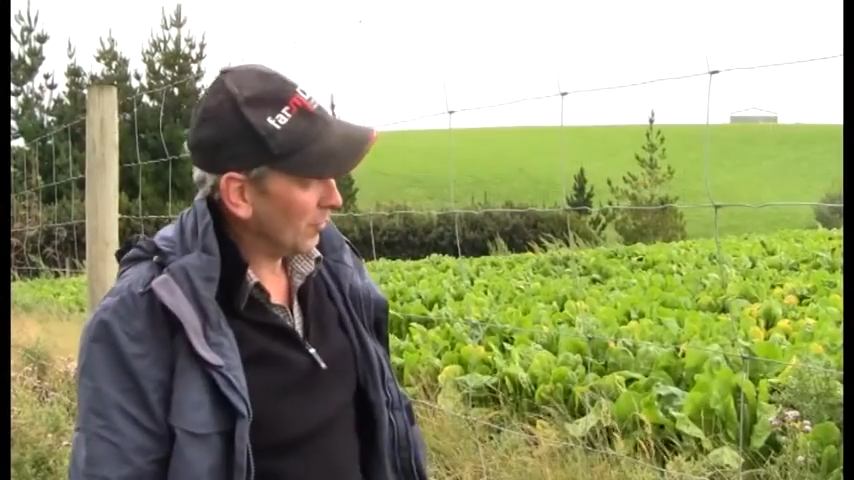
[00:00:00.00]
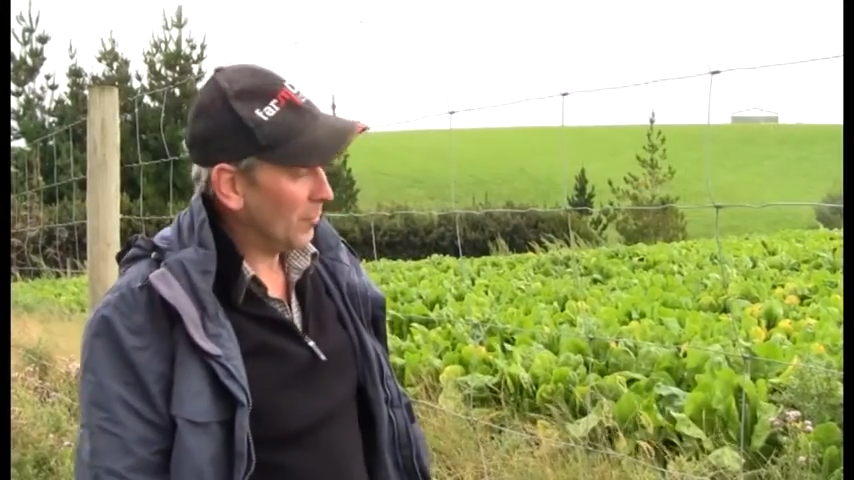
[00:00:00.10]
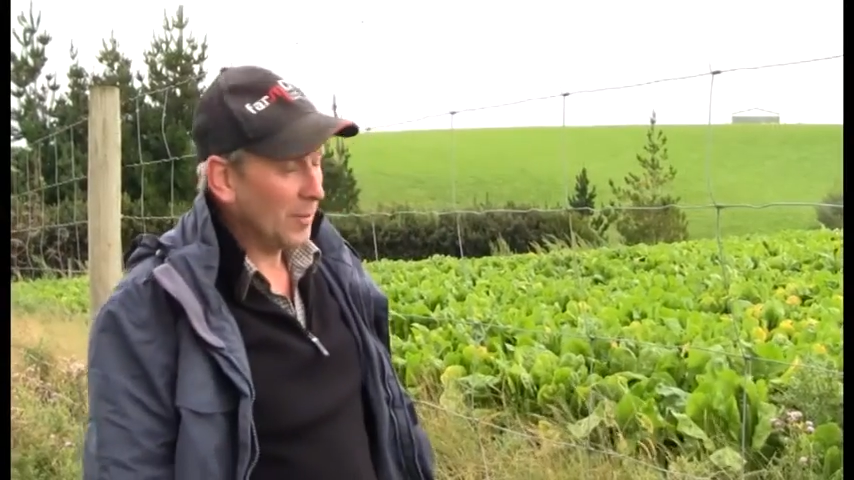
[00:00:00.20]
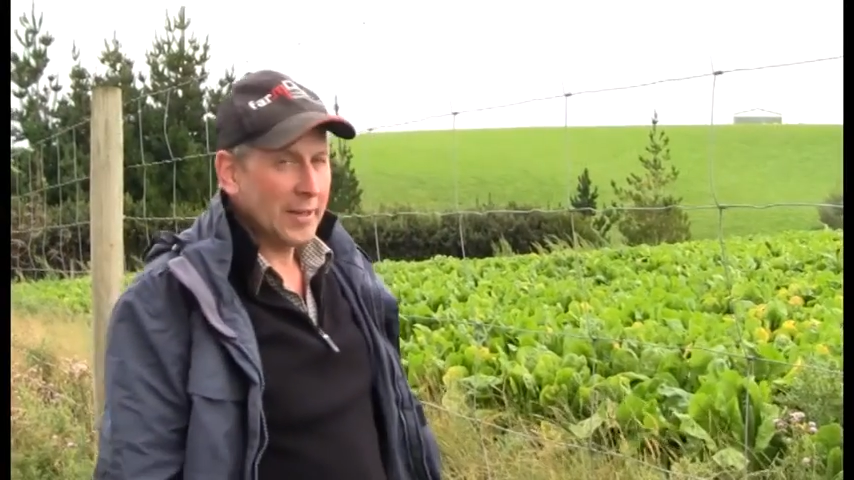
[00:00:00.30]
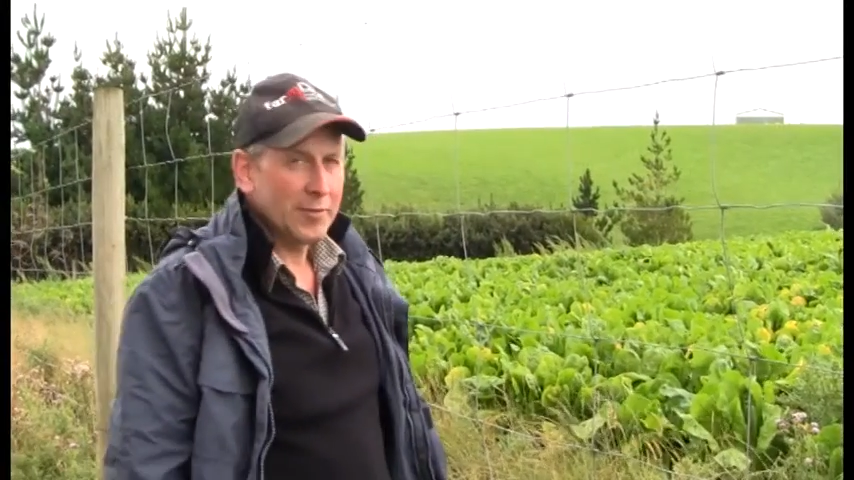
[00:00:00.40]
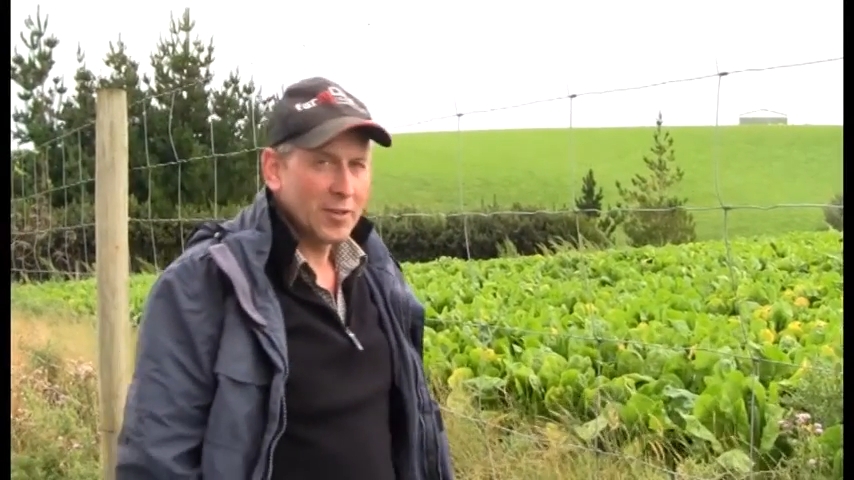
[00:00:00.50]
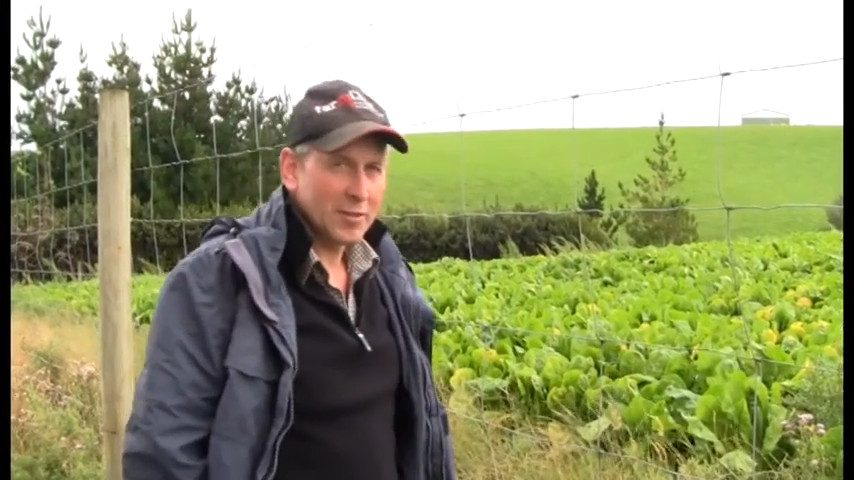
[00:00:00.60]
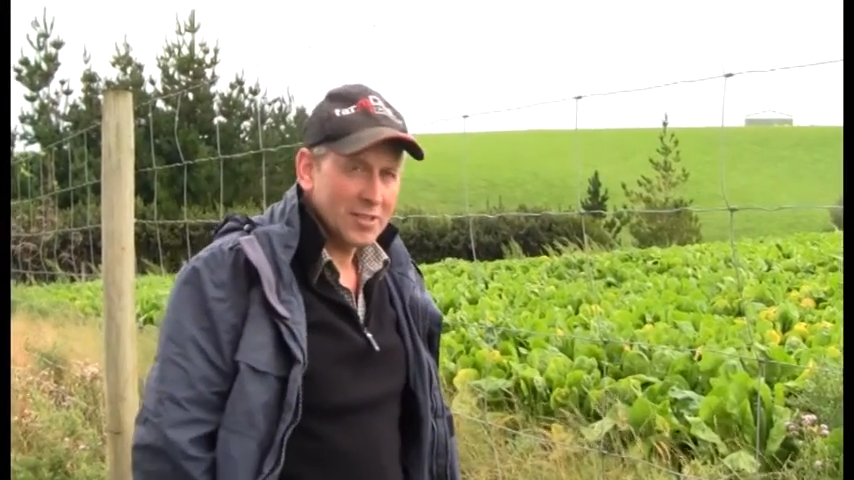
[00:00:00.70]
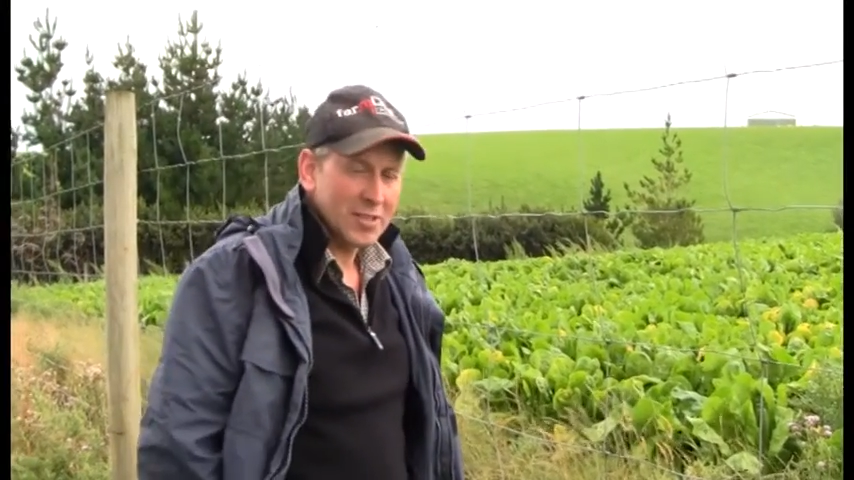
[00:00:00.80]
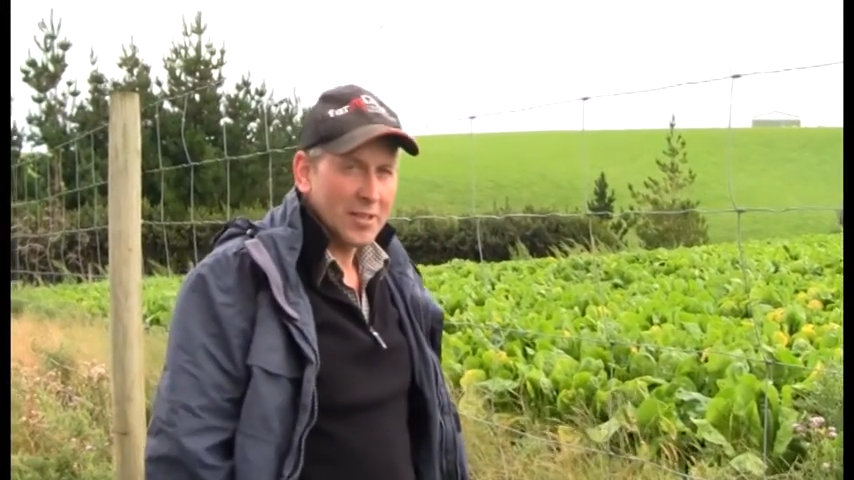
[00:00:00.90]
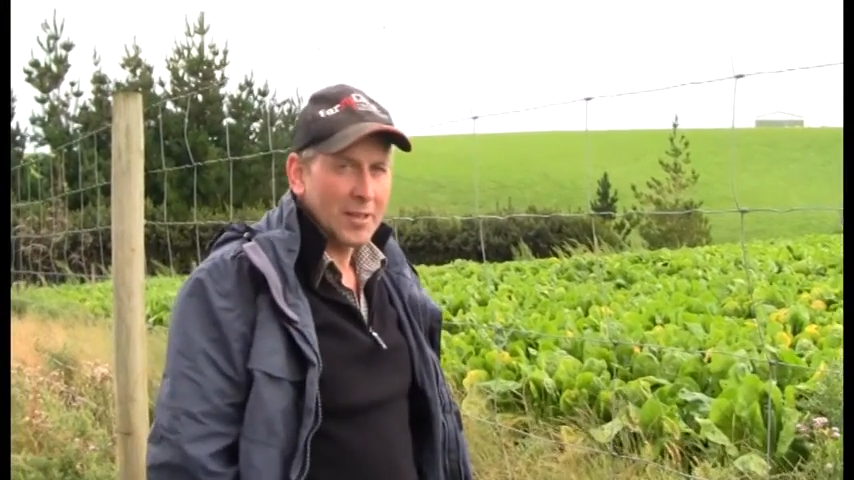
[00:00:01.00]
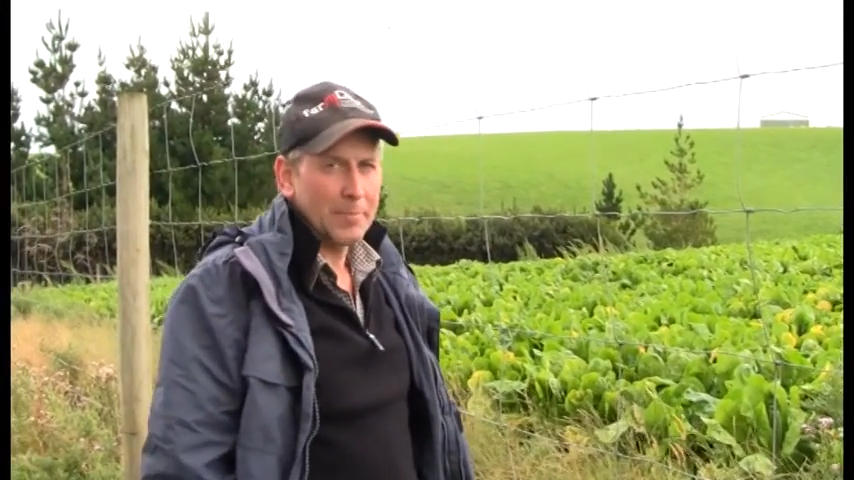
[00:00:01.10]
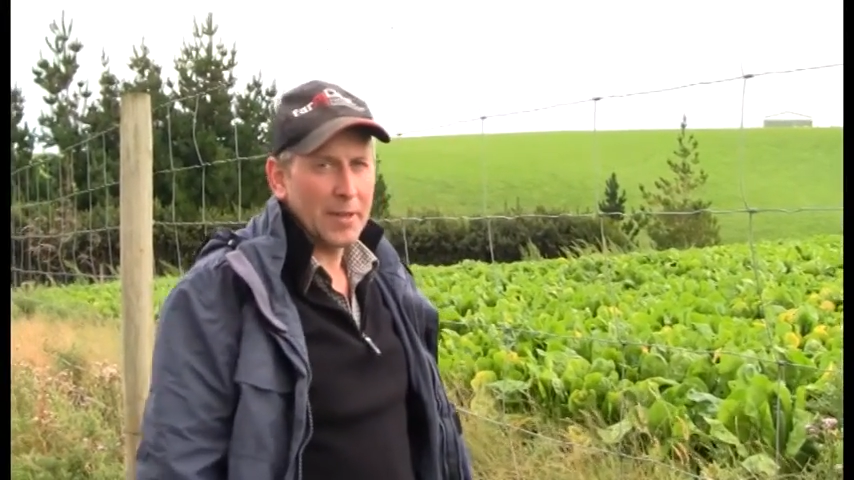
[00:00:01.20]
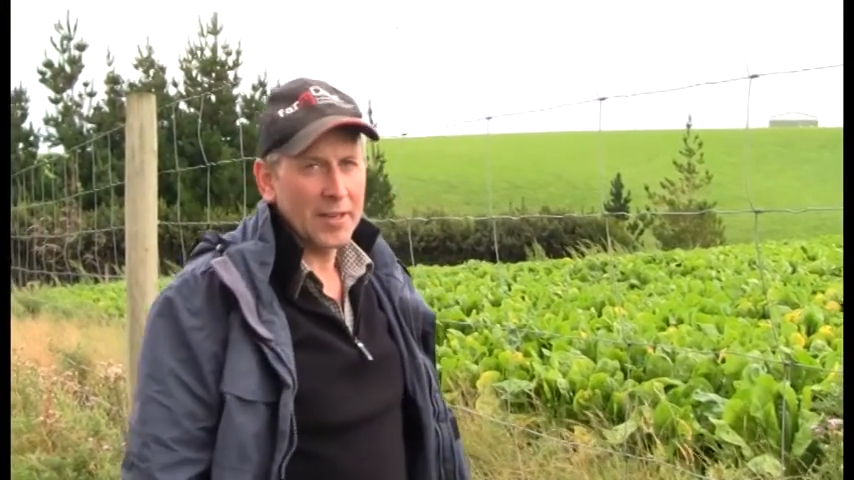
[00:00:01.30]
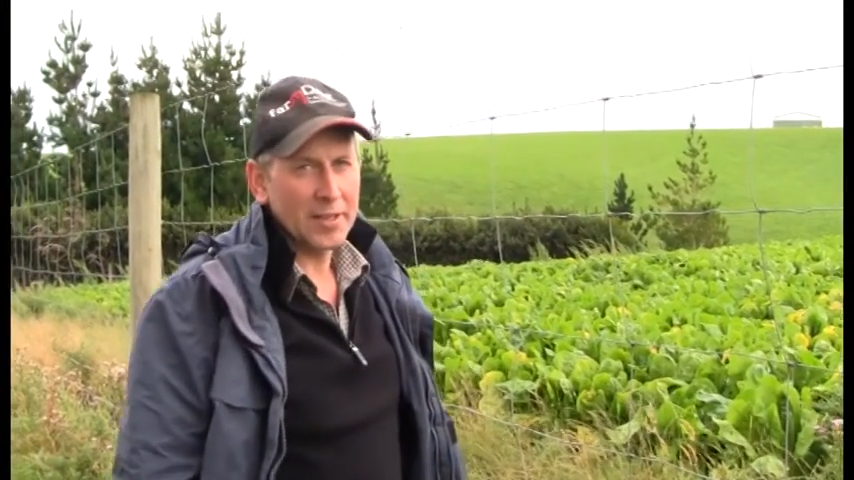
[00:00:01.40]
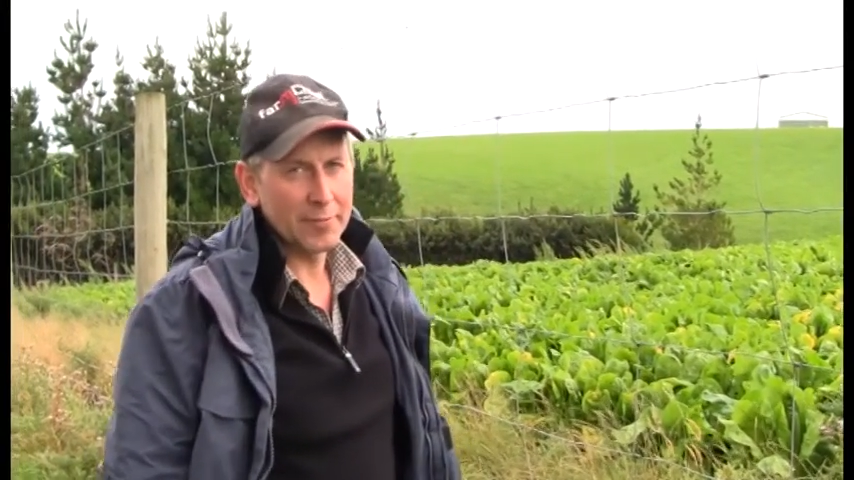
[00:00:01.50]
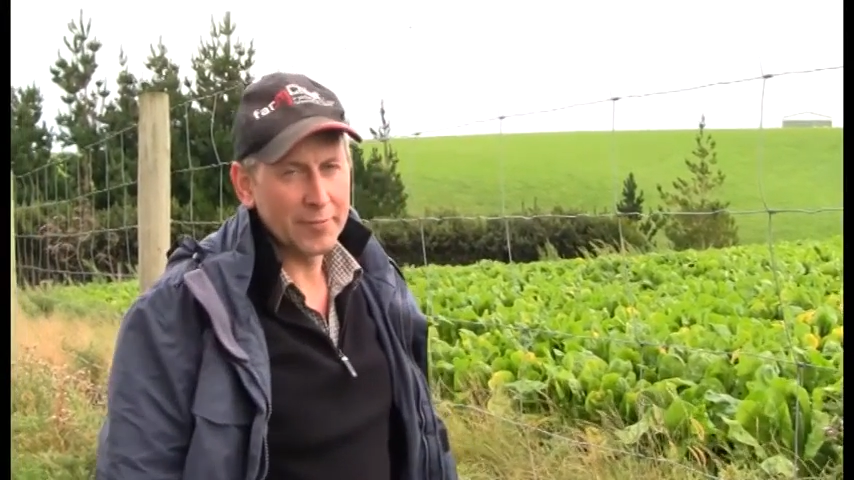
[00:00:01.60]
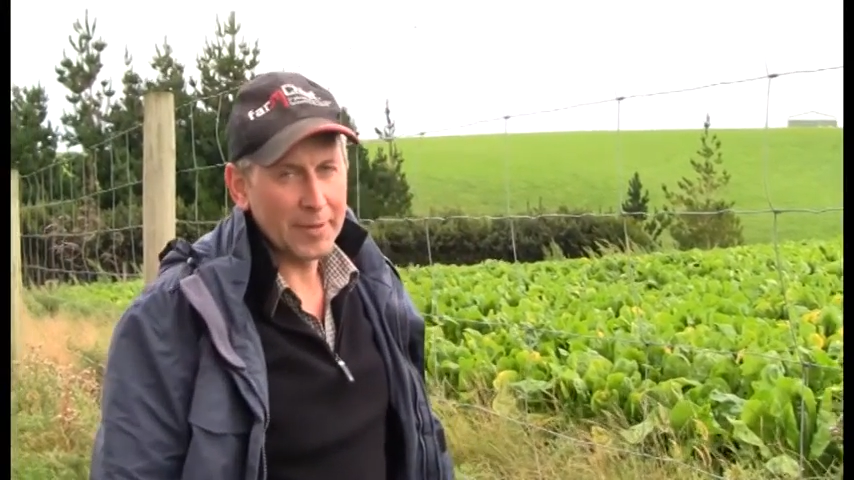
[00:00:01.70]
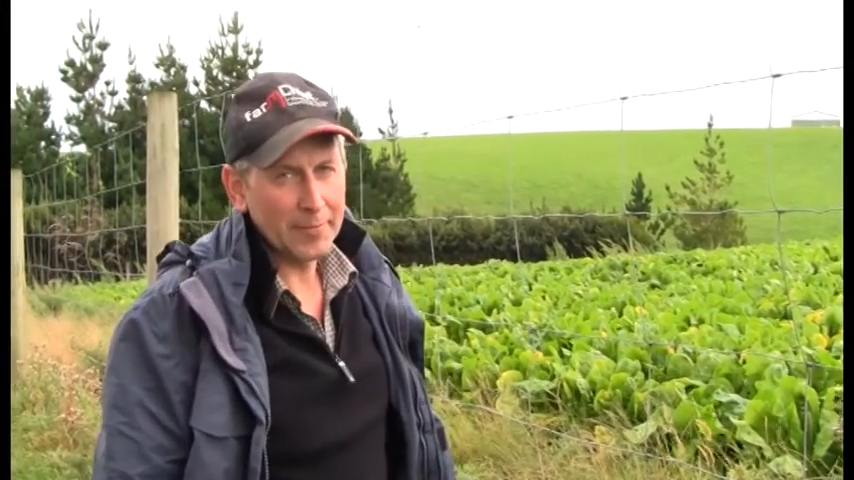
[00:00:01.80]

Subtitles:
on my left here is a paddock of